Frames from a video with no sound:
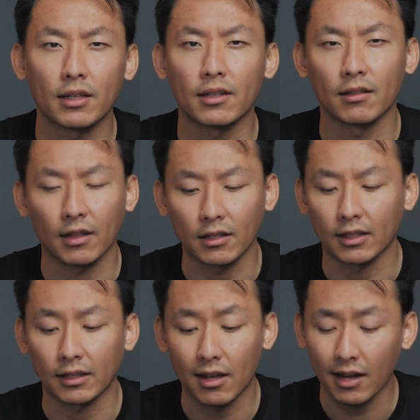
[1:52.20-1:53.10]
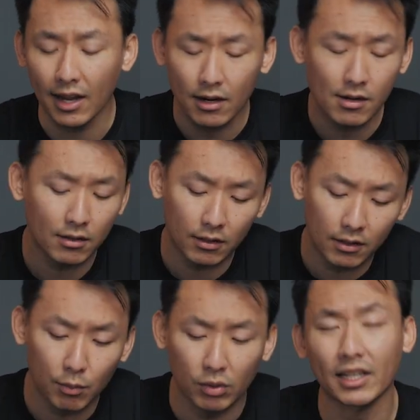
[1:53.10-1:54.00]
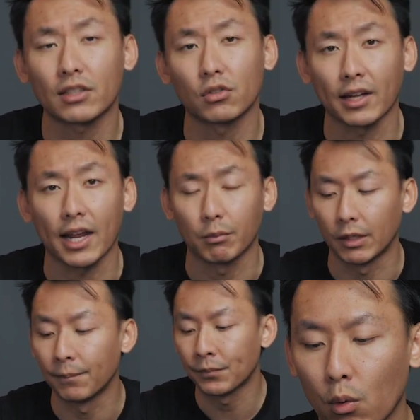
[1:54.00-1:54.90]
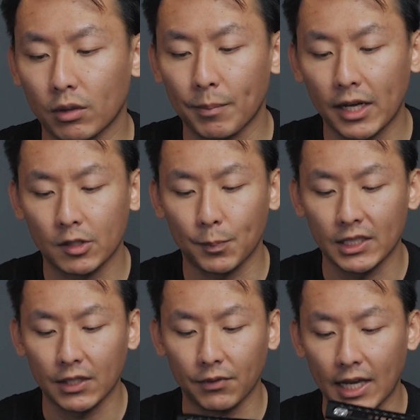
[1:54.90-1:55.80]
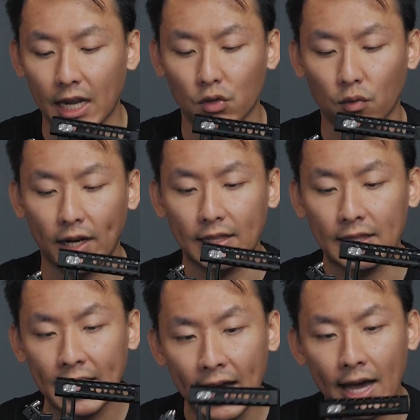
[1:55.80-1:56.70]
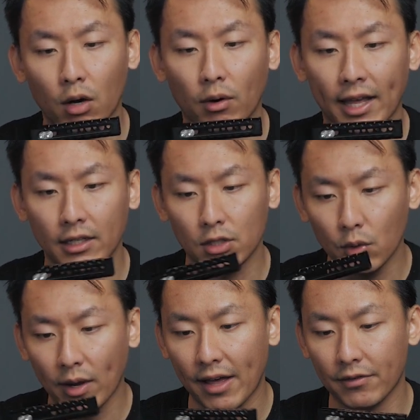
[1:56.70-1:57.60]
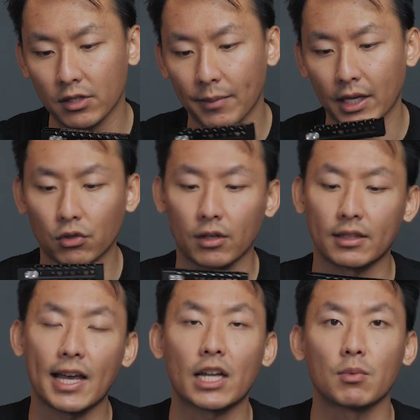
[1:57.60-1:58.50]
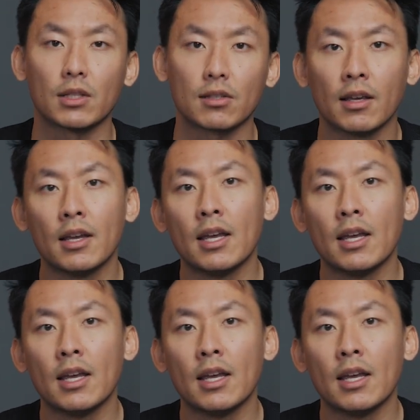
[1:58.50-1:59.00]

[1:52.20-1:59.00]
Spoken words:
it and things like that, and it protects your camera. With my specific cage right now, I do have some extra attachments.